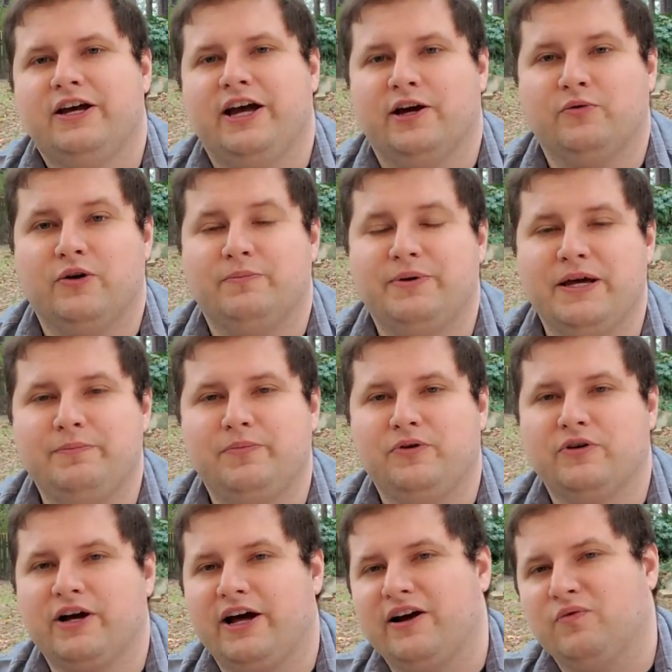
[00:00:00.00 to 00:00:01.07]
And when
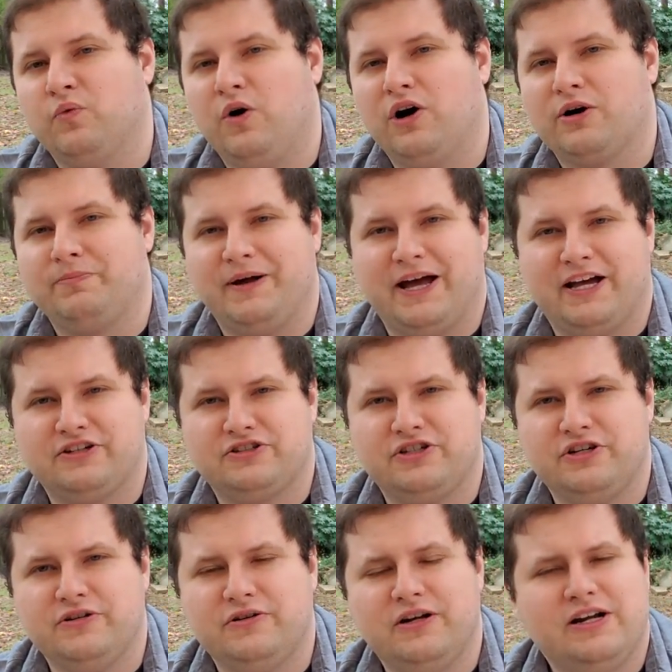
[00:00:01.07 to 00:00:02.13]
people kind of walk past
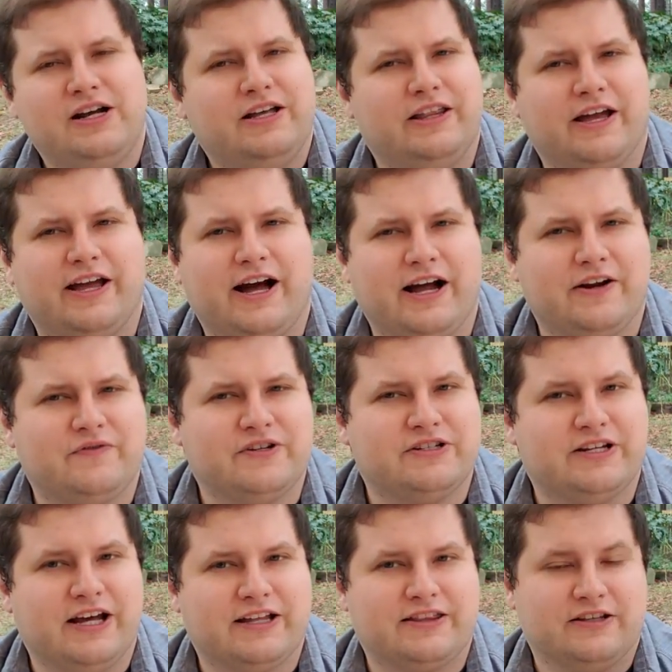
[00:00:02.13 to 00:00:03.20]
you, they kind of
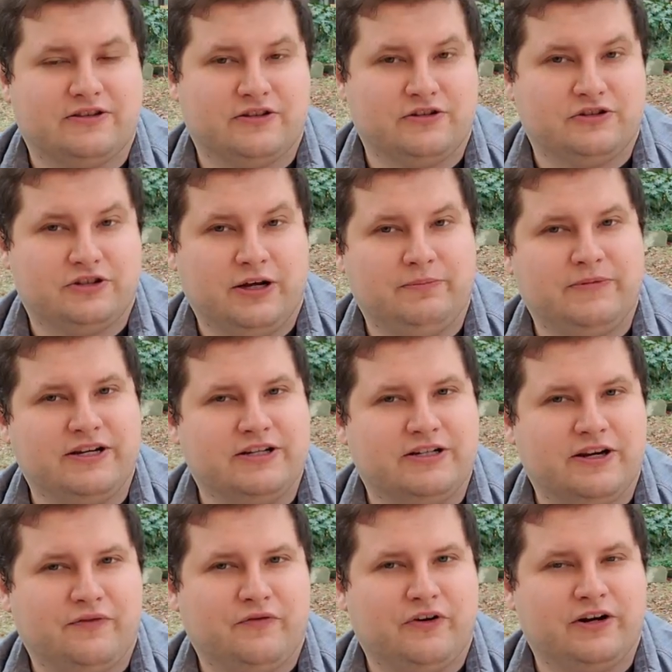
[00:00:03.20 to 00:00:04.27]
detect that there's something
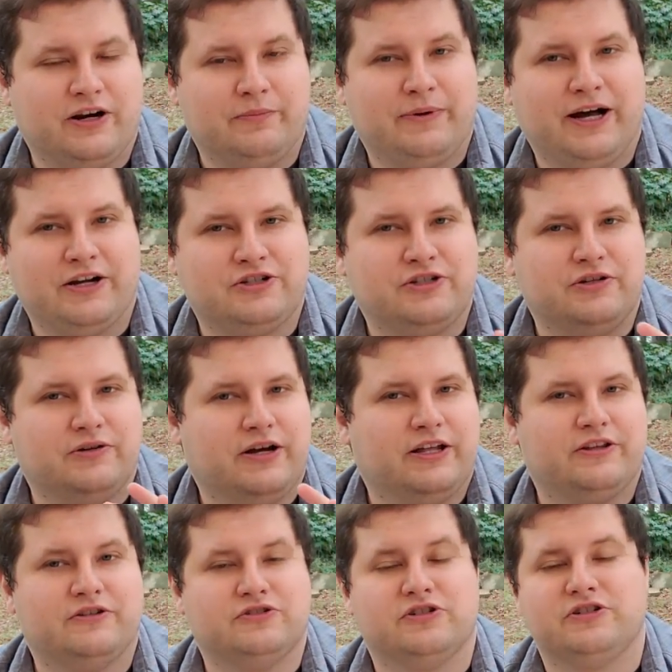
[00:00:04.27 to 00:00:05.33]
different about you and
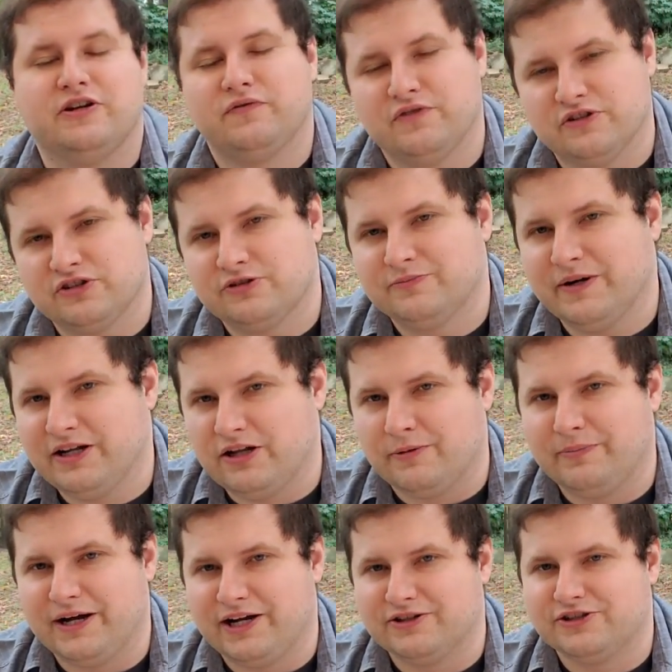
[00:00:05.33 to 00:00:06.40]
there's a different smell
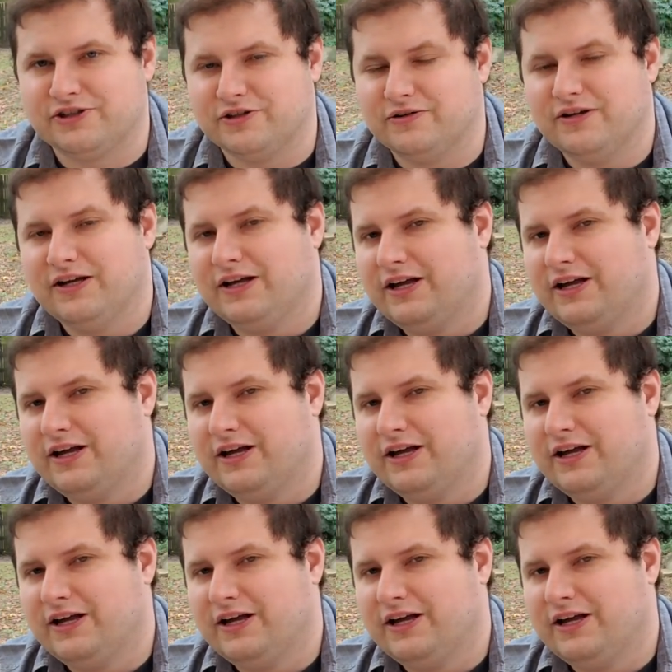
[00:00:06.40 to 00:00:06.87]
about you you.